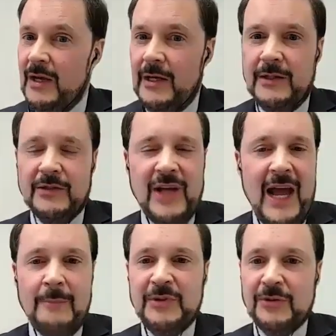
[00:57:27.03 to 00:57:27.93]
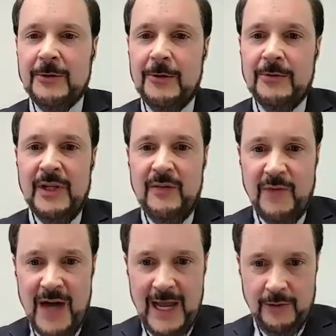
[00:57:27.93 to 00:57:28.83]
It is absolutely
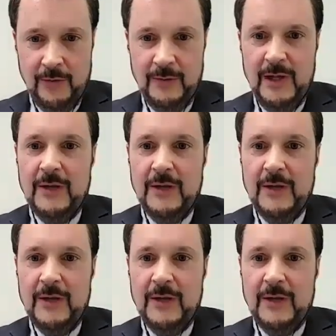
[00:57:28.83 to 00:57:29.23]
vital